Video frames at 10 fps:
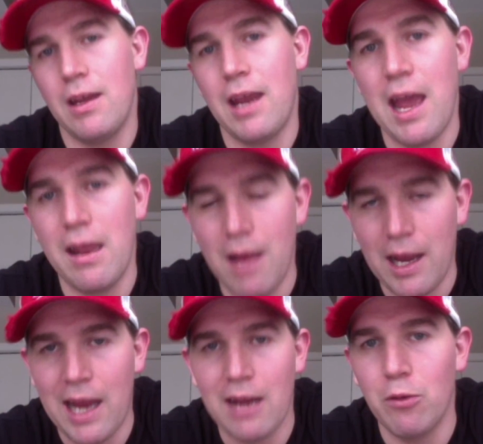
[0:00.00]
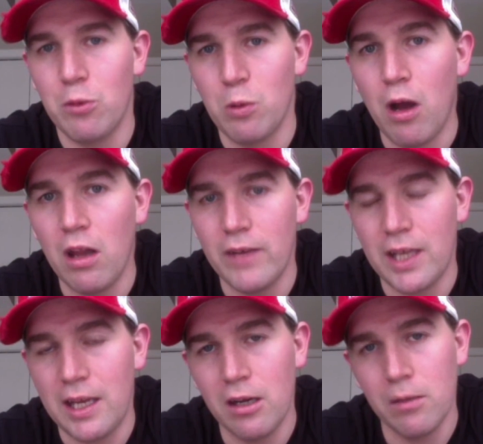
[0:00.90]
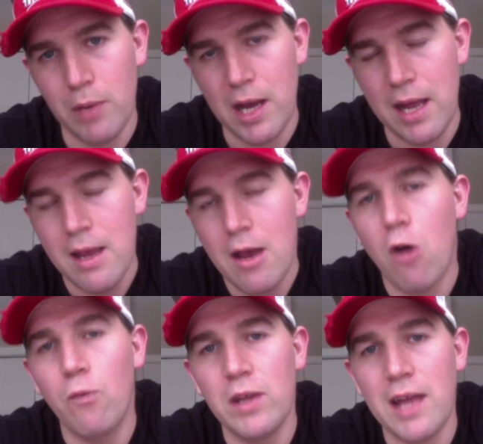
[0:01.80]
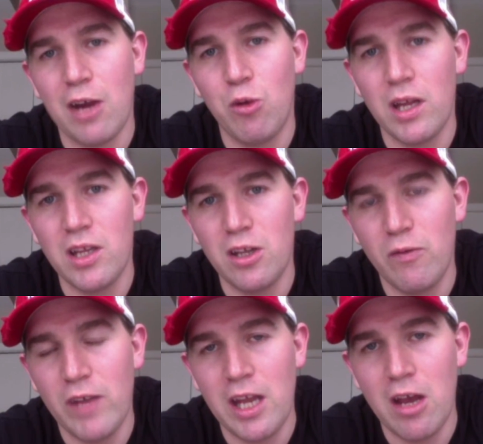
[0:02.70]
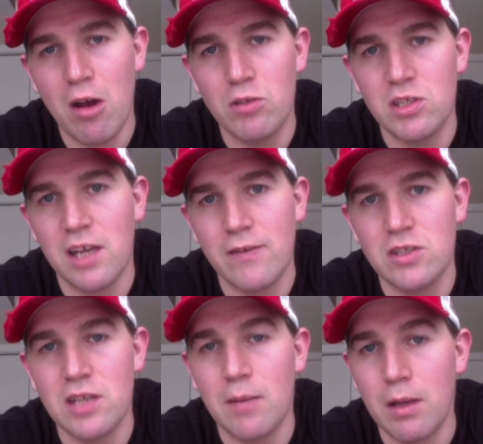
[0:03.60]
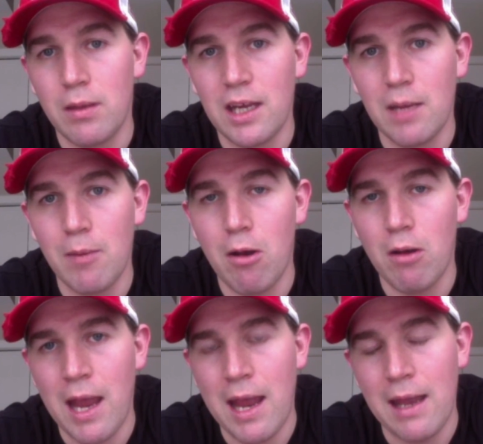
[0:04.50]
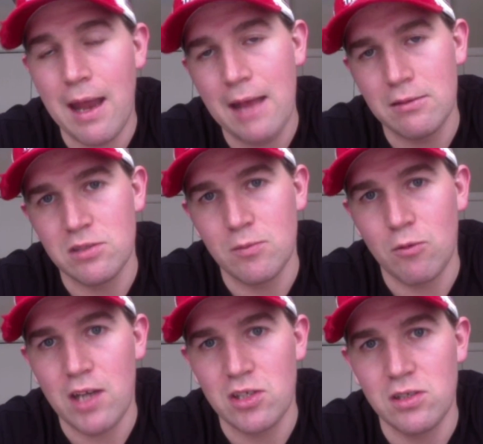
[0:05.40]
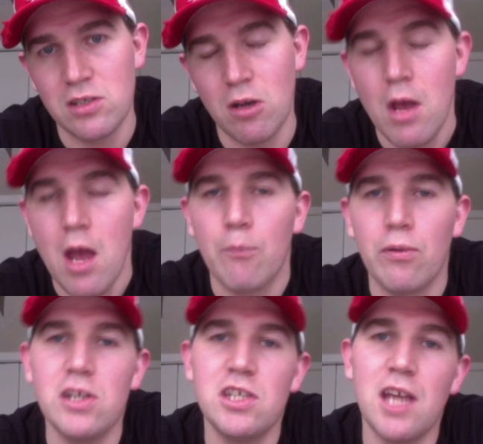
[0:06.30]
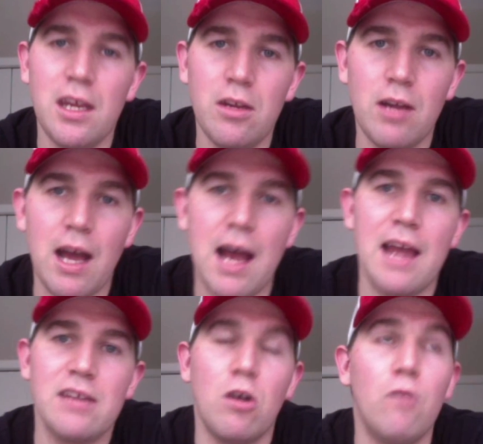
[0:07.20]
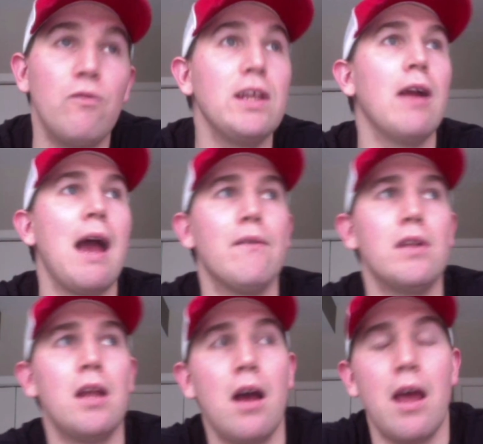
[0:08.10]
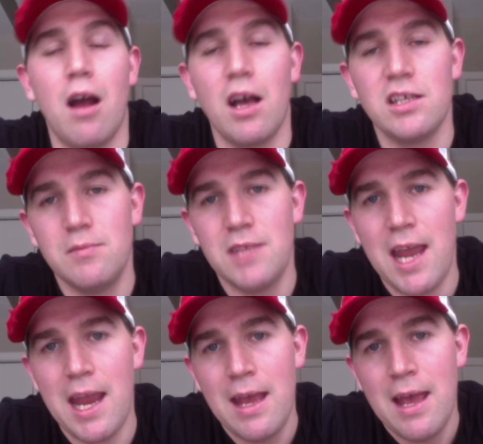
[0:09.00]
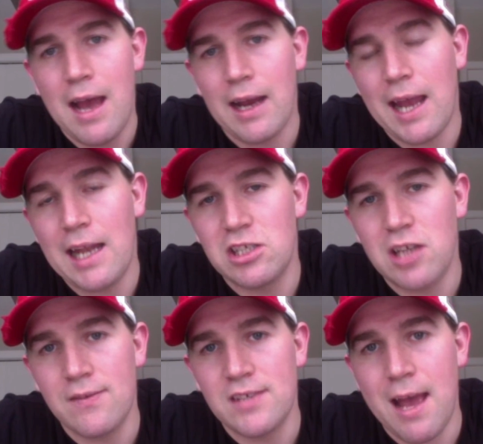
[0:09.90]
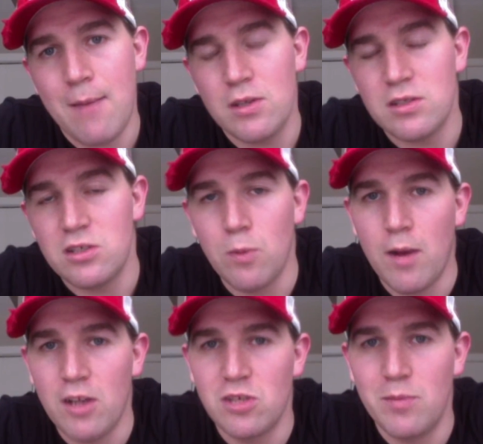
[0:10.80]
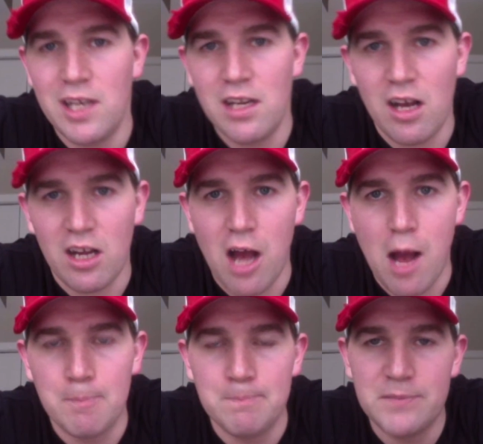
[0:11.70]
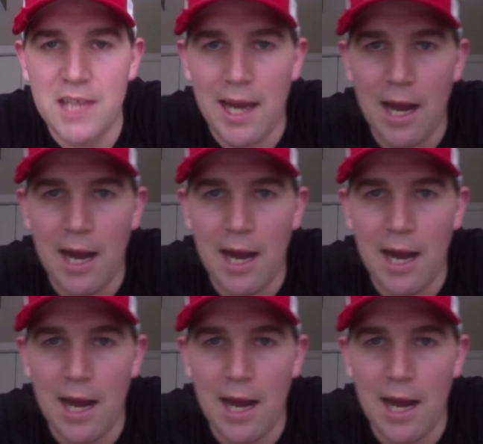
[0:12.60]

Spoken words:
can't go through all of it here, but hopefully that quick little video just gives you something to think about and to answer some questions. So appreciate you guys. Hopefully you're having an awesome day. Again, it's Jeff Samus, supermonstermedia.com. Take